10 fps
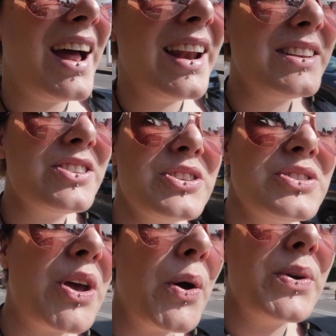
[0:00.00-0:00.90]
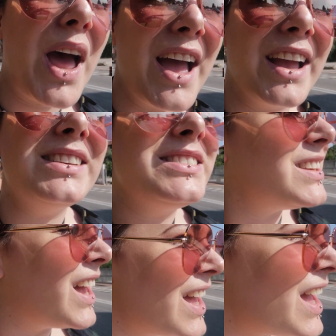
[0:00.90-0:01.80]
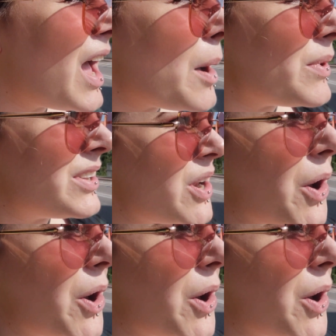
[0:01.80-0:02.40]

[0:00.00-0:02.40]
and it's just so nice. But